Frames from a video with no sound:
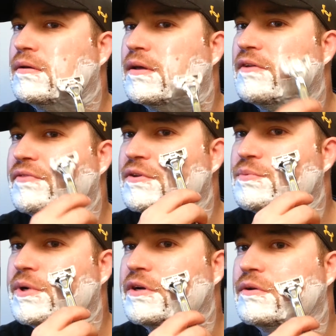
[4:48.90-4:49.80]
That
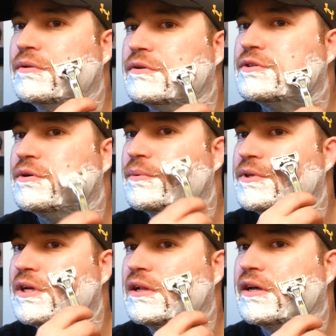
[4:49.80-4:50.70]
feels weird doing little short
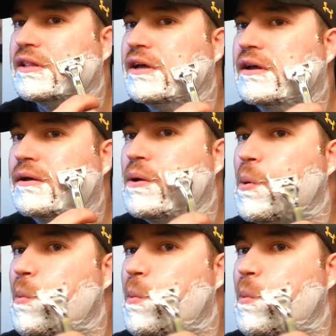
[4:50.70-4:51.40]
ones. I don't like that.